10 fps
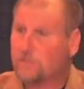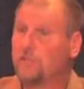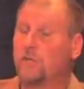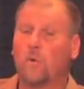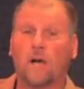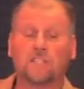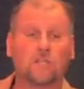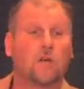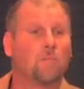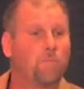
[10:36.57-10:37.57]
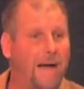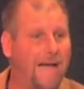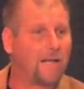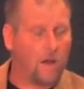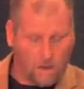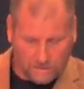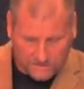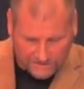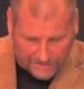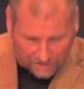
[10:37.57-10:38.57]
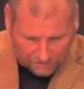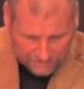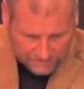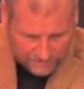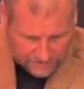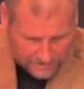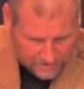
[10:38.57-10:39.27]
to us by ourselves.